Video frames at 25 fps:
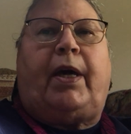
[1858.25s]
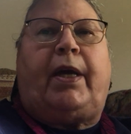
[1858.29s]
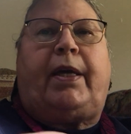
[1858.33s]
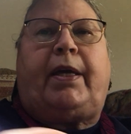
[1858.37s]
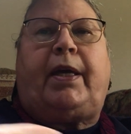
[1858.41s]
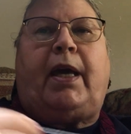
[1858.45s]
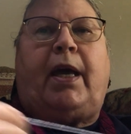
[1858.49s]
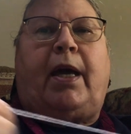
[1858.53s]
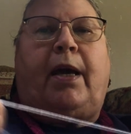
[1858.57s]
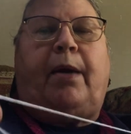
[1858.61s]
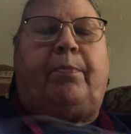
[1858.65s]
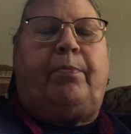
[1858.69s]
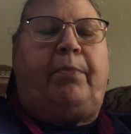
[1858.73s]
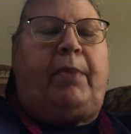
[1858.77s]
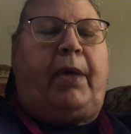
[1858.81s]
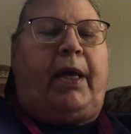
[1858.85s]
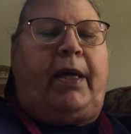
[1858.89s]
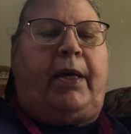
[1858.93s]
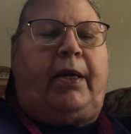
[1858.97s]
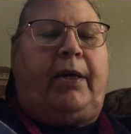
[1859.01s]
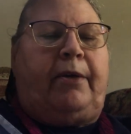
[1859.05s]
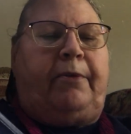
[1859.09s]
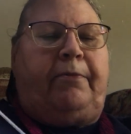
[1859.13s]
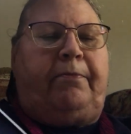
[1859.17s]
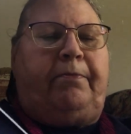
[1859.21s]
I can't
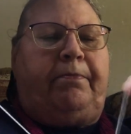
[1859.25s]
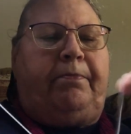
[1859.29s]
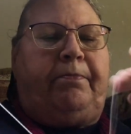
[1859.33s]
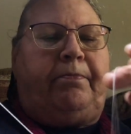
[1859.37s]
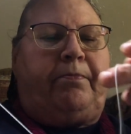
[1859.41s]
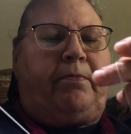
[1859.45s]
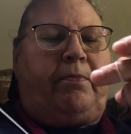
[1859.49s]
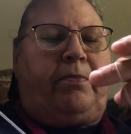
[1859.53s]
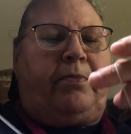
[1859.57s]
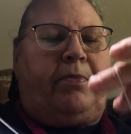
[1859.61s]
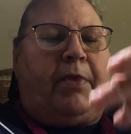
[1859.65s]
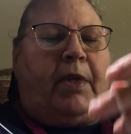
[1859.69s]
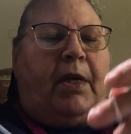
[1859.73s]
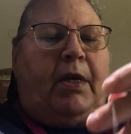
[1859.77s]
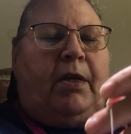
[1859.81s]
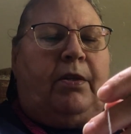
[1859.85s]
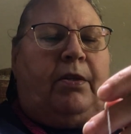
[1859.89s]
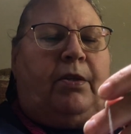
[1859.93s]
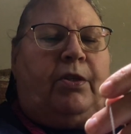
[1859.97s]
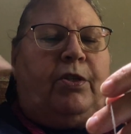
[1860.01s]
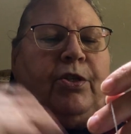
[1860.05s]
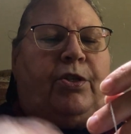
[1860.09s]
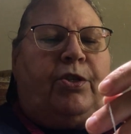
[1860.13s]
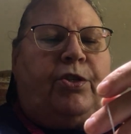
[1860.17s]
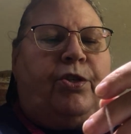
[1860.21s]
make it.
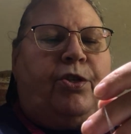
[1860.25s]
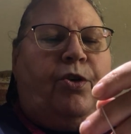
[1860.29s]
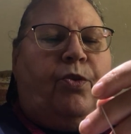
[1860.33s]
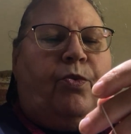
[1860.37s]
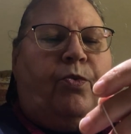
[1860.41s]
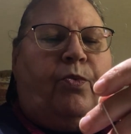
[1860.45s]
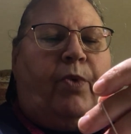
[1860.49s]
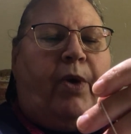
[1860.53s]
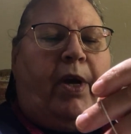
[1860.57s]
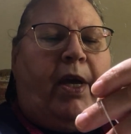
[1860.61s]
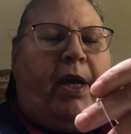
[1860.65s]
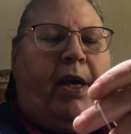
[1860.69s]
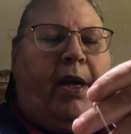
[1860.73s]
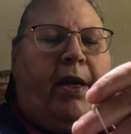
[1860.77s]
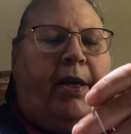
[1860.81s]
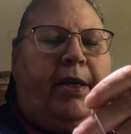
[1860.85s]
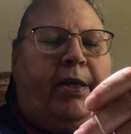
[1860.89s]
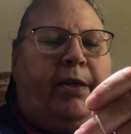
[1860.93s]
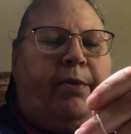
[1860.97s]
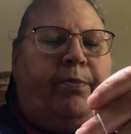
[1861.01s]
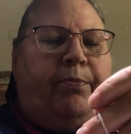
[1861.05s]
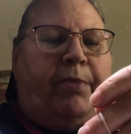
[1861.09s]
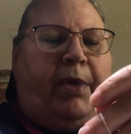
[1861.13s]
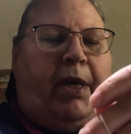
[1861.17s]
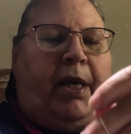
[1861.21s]
There's no way I
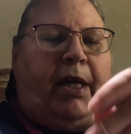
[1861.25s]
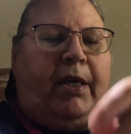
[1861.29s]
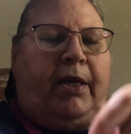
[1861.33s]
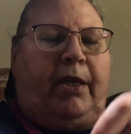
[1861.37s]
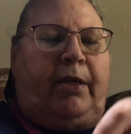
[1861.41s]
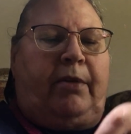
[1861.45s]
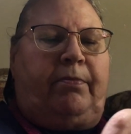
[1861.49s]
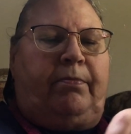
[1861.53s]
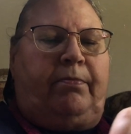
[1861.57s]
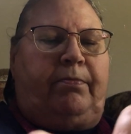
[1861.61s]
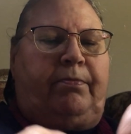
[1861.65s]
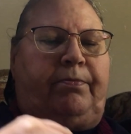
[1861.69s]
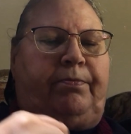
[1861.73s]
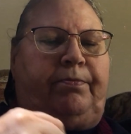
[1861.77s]
can make it.